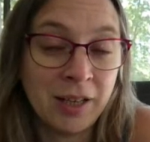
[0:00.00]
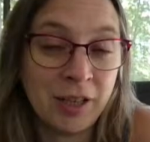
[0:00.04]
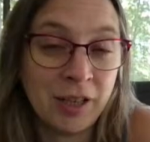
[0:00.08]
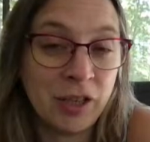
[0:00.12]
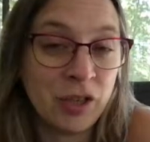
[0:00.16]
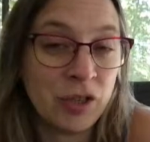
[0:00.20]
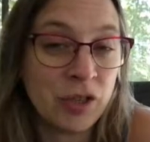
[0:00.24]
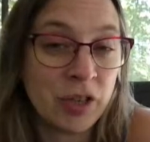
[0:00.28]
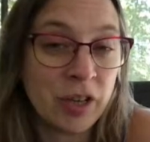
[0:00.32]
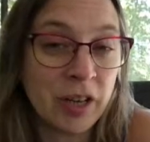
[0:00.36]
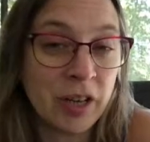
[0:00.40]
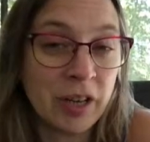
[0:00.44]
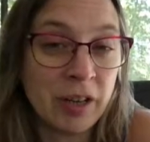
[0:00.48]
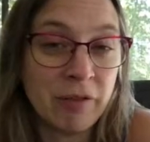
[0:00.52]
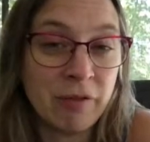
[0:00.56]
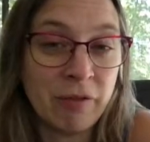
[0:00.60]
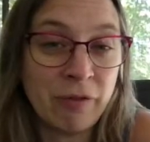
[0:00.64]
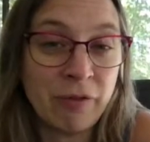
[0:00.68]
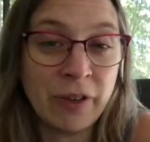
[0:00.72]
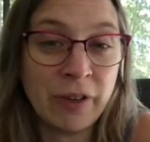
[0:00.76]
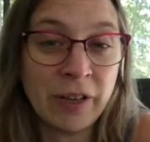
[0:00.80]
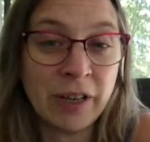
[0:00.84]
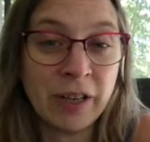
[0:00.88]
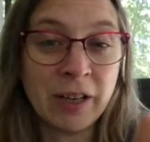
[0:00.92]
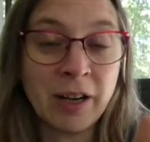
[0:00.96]
you try and
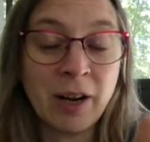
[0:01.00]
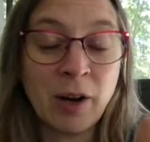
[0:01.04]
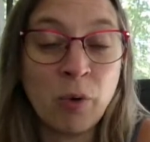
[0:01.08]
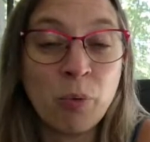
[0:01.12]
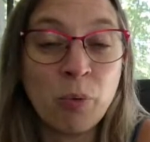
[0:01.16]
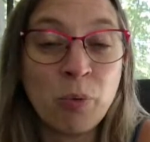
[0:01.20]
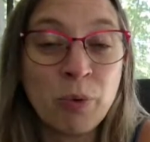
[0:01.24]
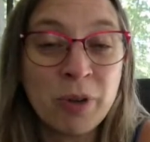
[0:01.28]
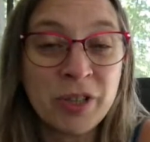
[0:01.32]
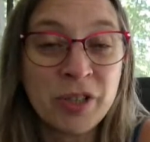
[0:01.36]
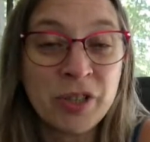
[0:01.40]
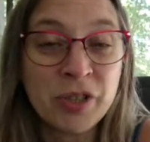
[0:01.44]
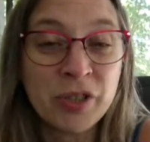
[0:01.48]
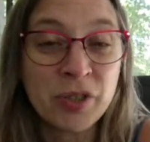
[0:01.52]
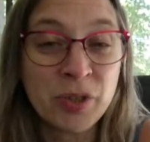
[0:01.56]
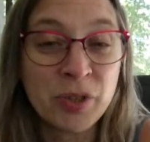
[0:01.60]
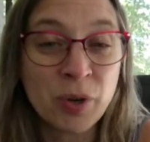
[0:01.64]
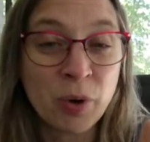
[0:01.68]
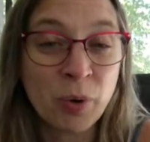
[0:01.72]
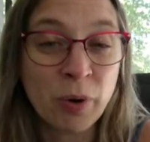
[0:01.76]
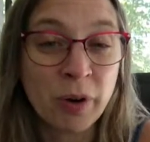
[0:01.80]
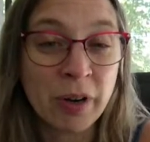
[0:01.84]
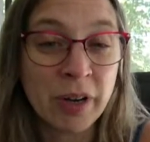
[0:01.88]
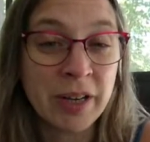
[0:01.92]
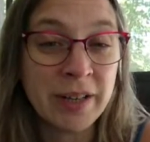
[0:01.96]
figure out which
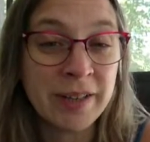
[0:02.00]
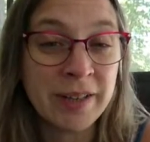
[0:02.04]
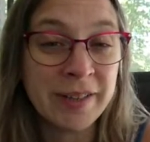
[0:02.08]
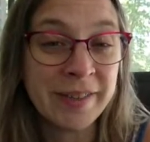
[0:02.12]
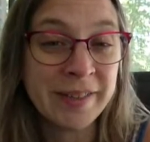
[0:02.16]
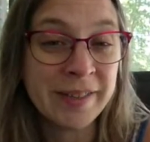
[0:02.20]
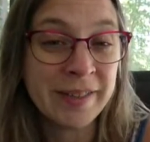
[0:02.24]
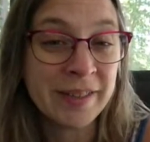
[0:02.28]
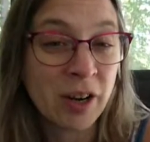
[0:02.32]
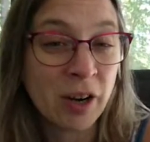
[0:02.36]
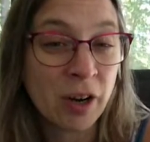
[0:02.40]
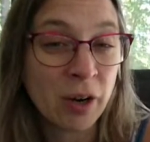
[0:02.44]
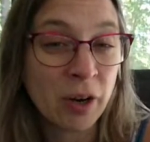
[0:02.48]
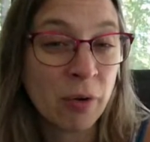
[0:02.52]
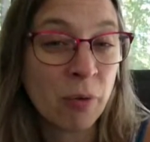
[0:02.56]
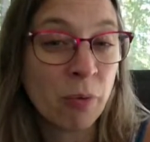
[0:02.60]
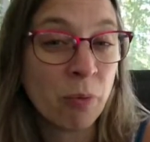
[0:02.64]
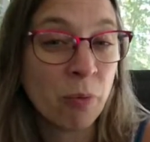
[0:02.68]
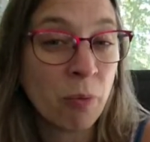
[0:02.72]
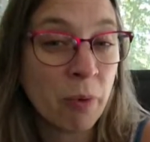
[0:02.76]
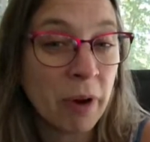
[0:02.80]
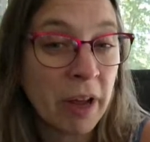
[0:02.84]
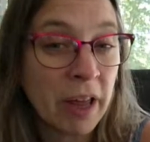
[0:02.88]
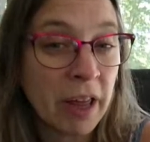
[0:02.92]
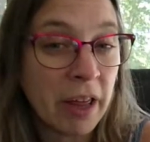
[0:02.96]
story to start
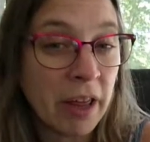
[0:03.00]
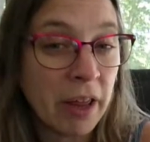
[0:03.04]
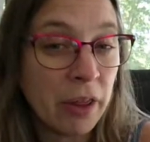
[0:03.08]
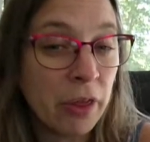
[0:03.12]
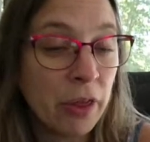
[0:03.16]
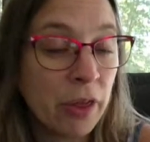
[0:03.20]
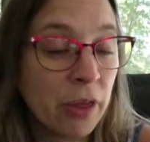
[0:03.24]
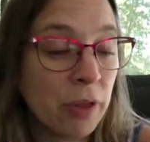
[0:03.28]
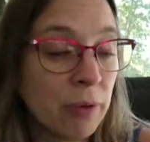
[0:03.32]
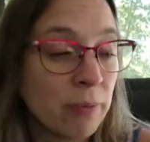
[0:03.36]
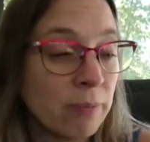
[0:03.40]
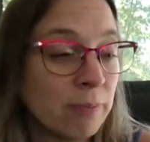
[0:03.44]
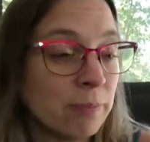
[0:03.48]
with.